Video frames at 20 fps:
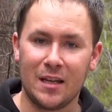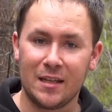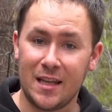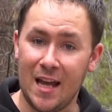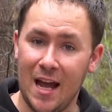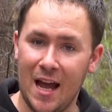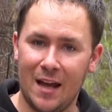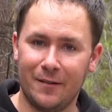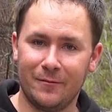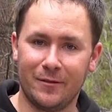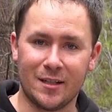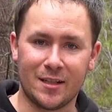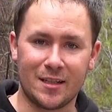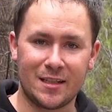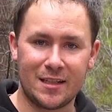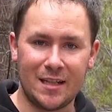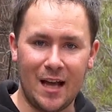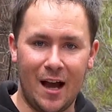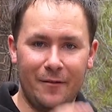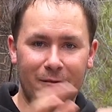
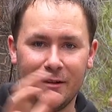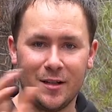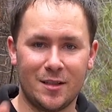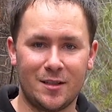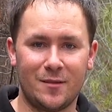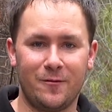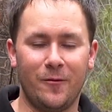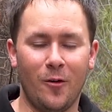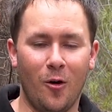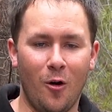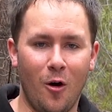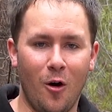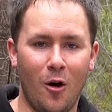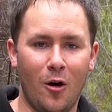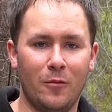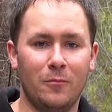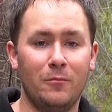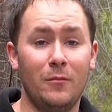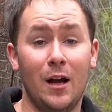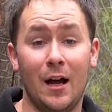canvas covers
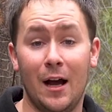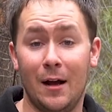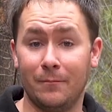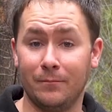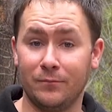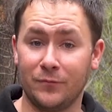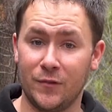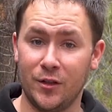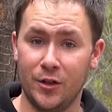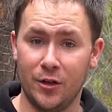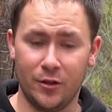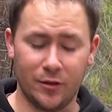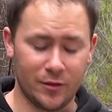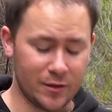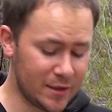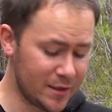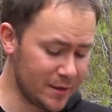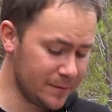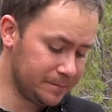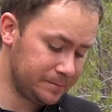for
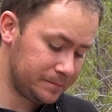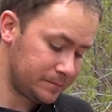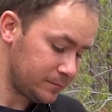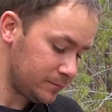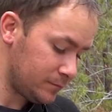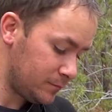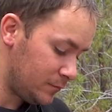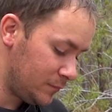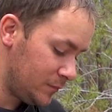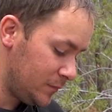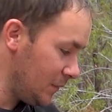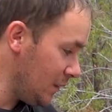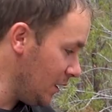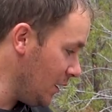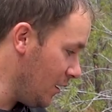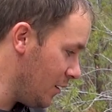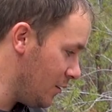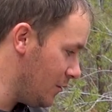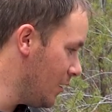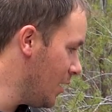utes,
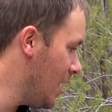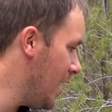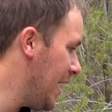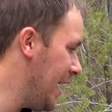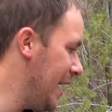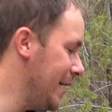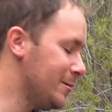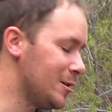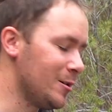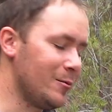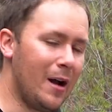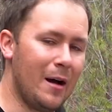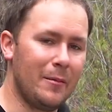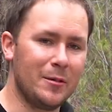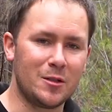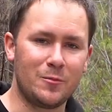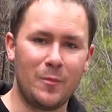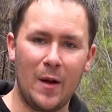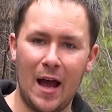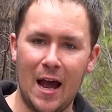heaps of
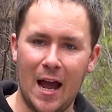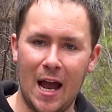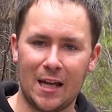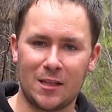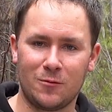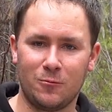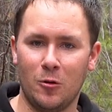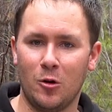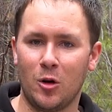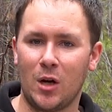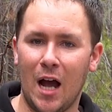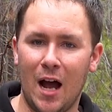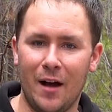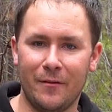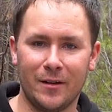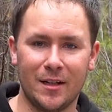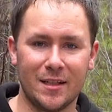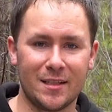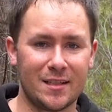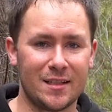rubbish bags, wheel
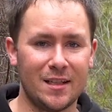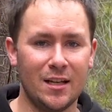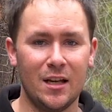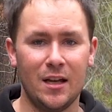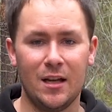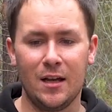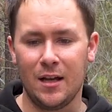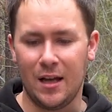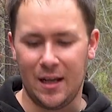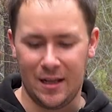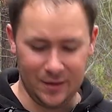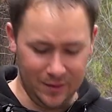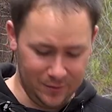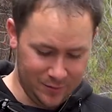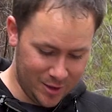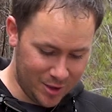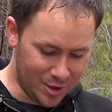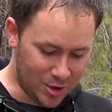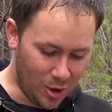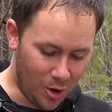covers,
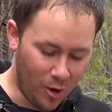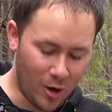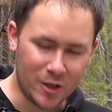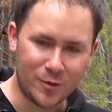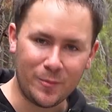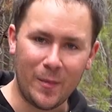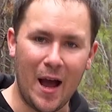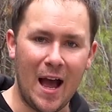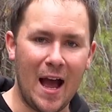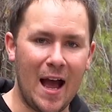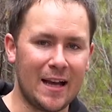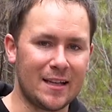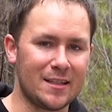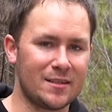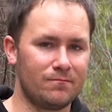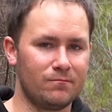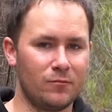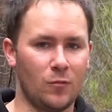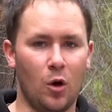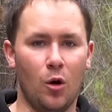storage bags,
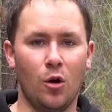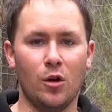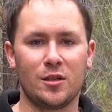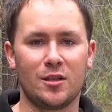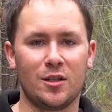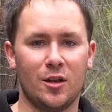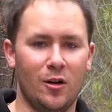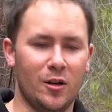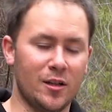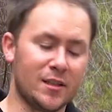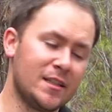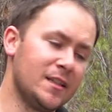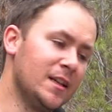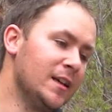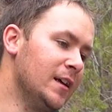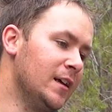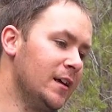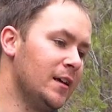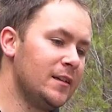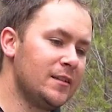all sorts.
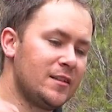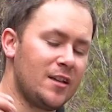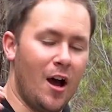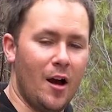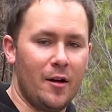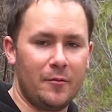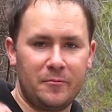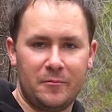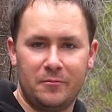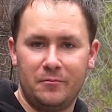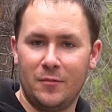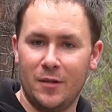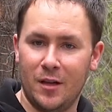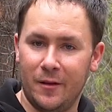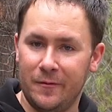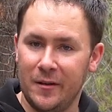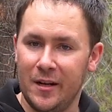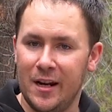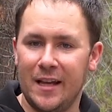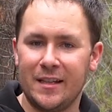So
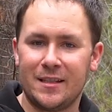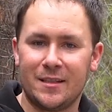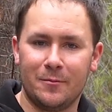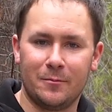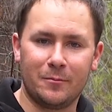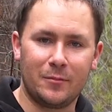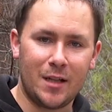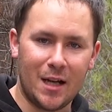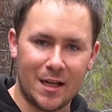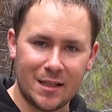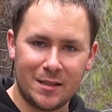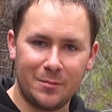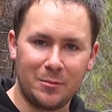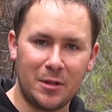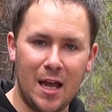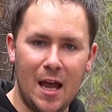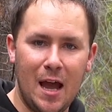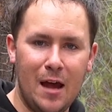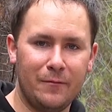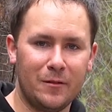if you need some custom
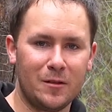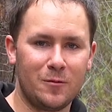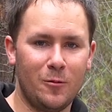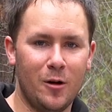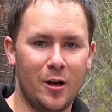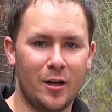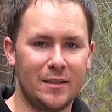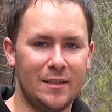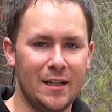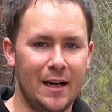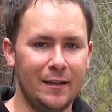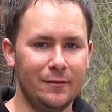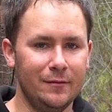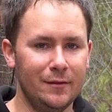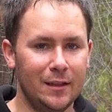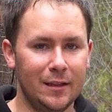canvas work done,